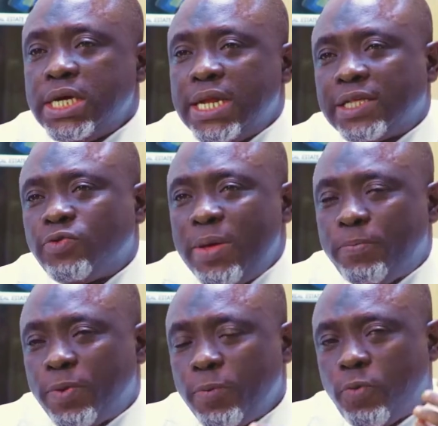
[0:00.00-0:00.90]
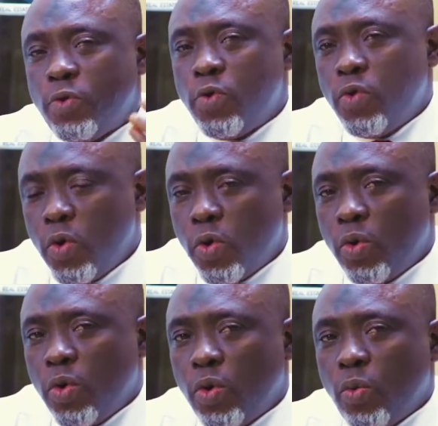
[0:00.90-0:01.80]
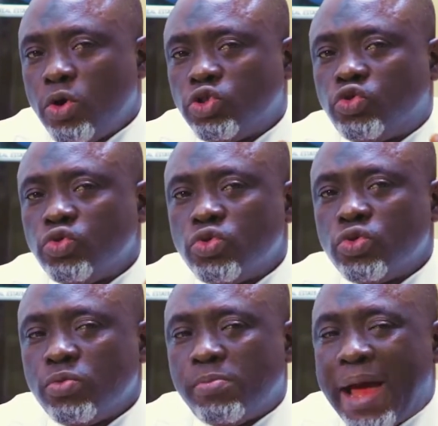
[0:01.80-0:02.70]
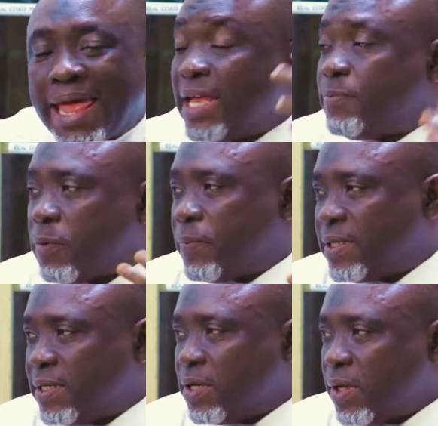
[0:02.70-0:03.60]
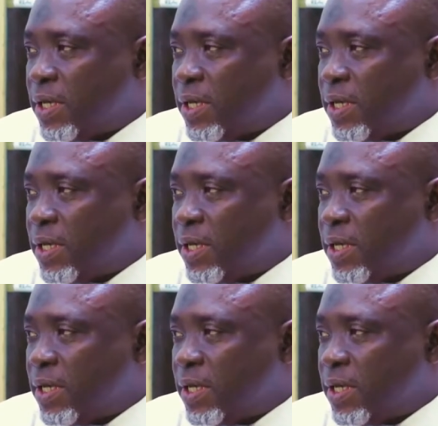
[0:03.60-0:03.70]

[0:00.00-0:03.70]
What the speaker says: that when people want to market property,